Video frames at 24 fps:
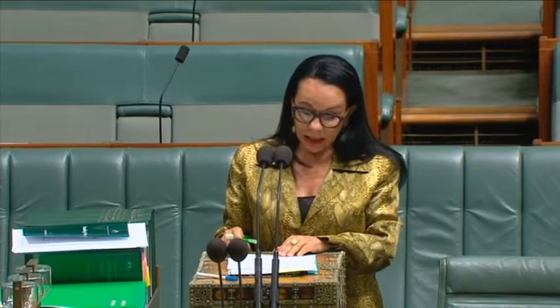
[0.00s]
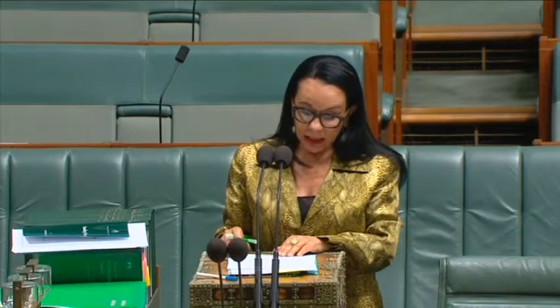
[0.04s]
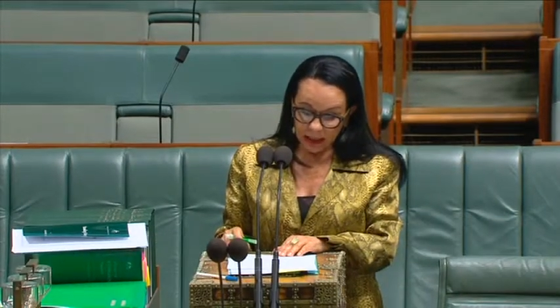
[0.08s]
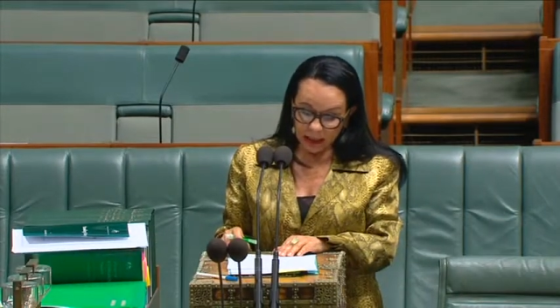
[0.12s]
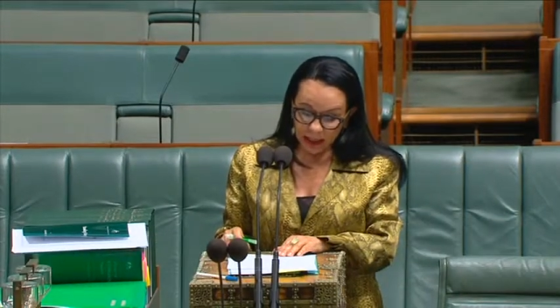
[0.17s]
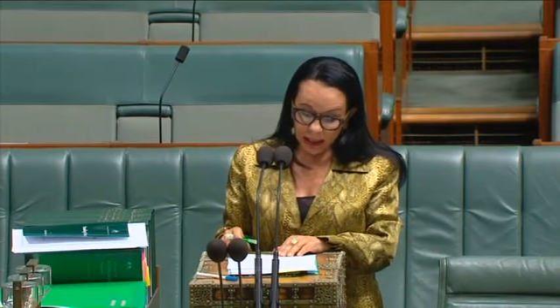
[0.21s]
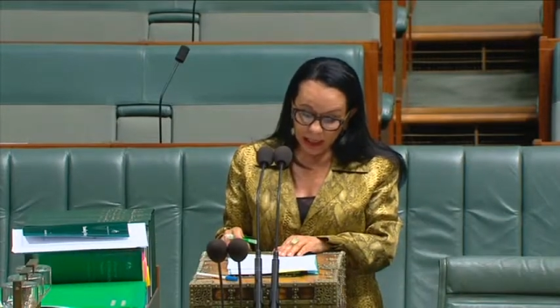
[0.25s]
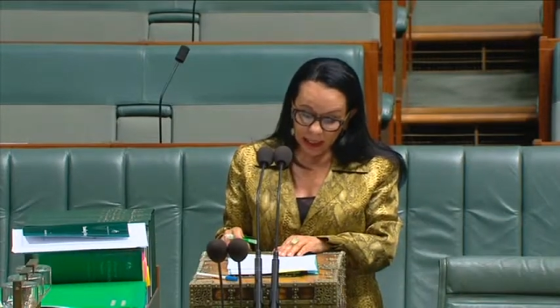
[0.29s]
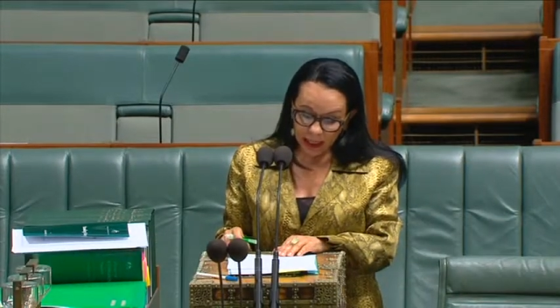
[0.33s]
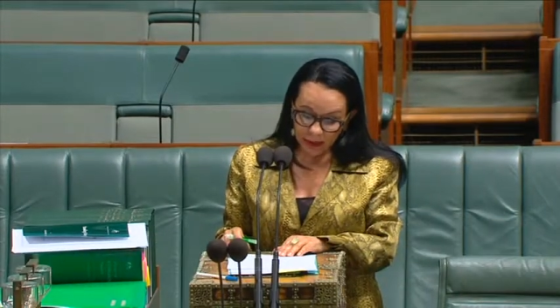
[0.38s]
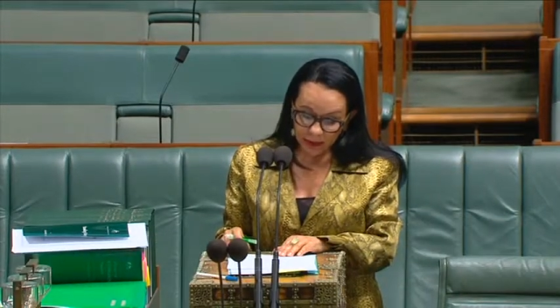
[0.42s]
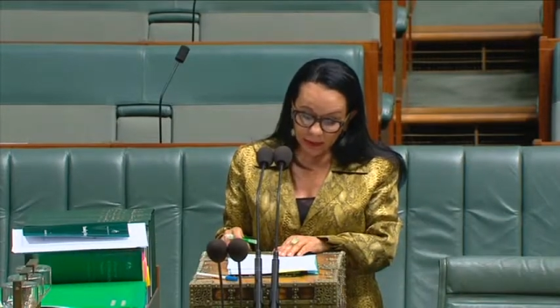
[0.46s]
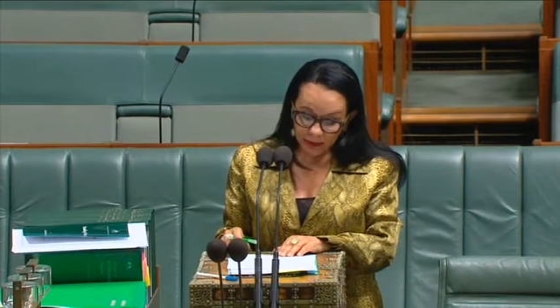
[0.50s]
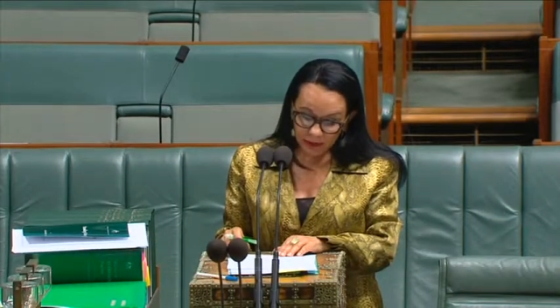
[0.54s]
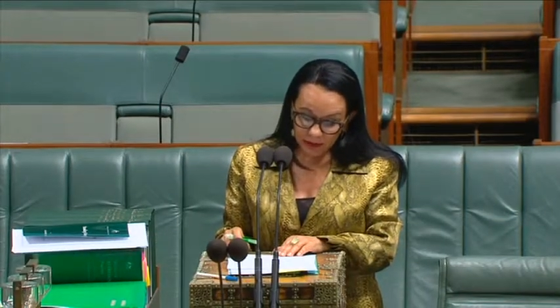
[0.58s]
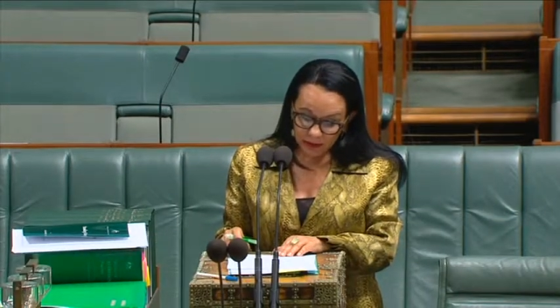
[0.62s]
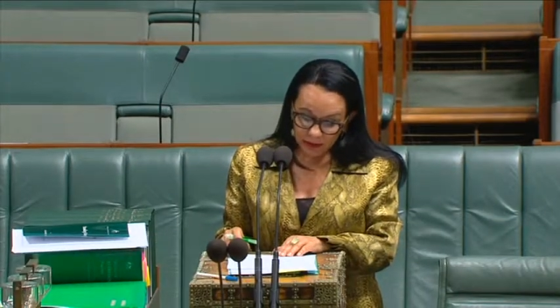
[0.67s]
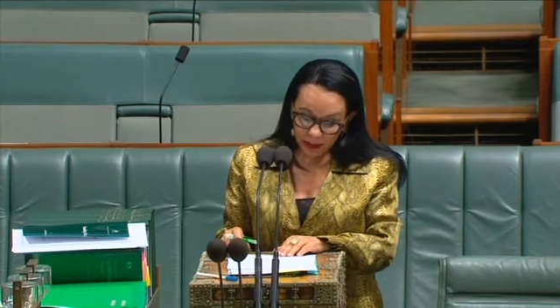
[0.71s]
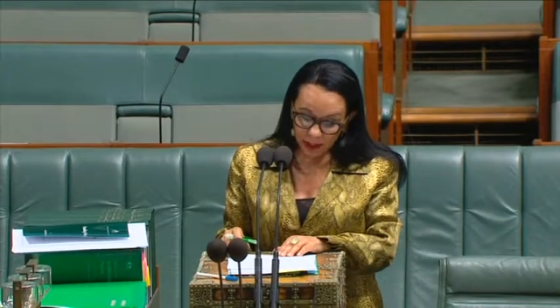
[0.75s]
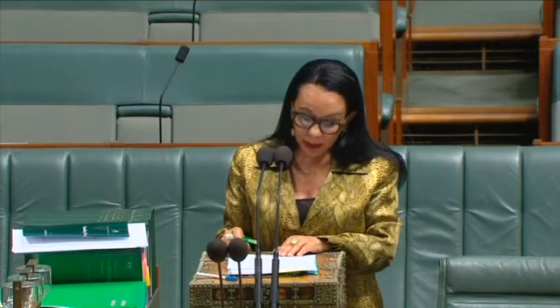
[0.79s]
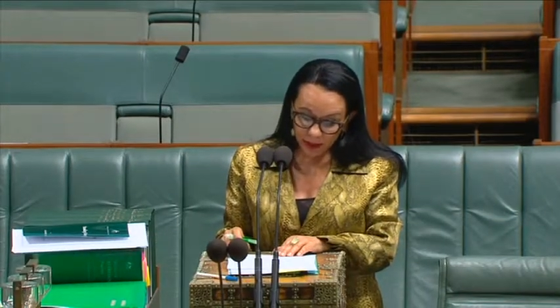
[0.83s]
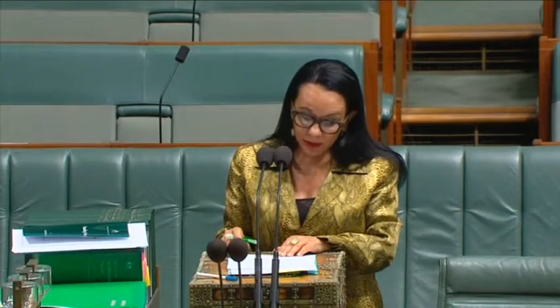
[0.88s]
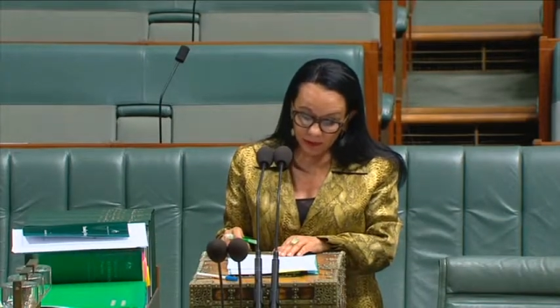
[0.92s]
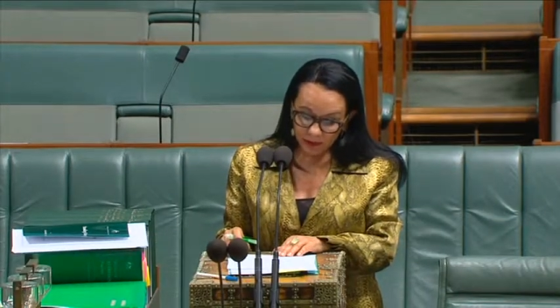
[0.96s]
Labor is
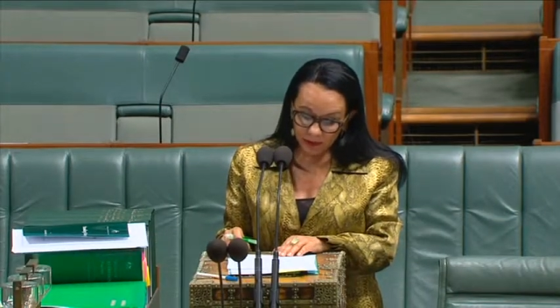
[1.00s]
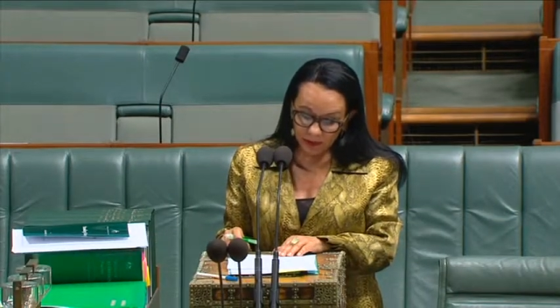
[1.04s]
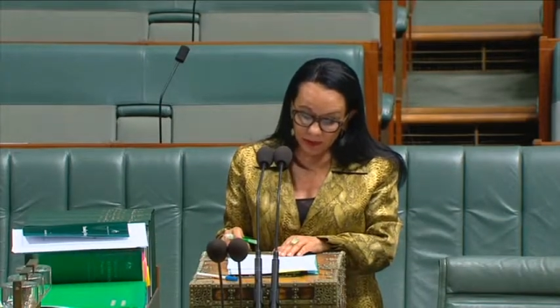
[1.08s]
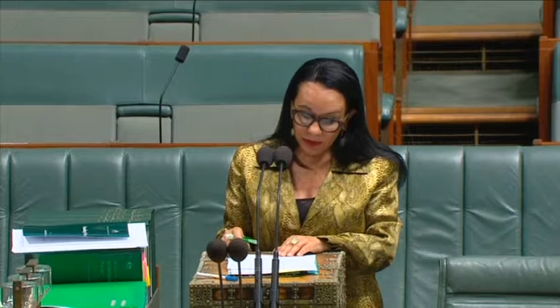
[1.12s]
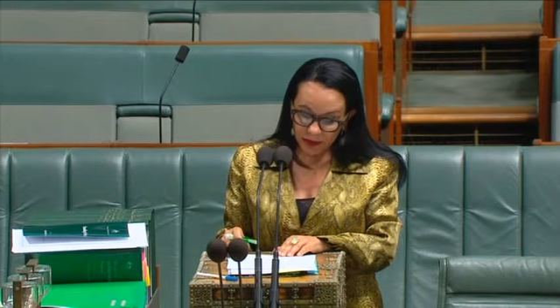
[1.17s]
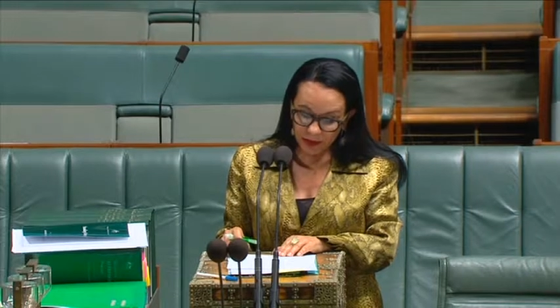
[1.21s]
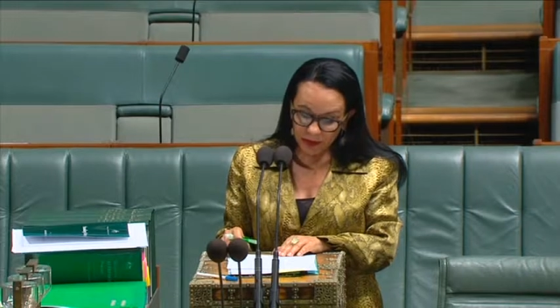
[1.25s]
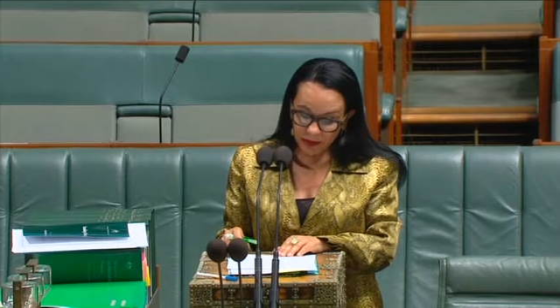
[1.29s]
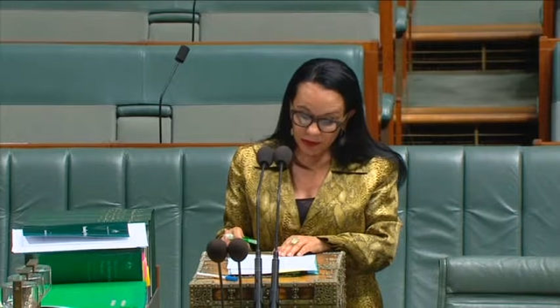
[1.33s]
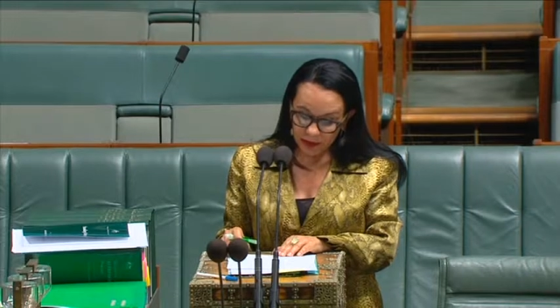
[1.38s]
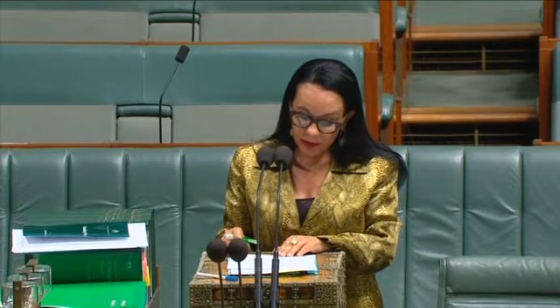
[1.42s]
hopeful that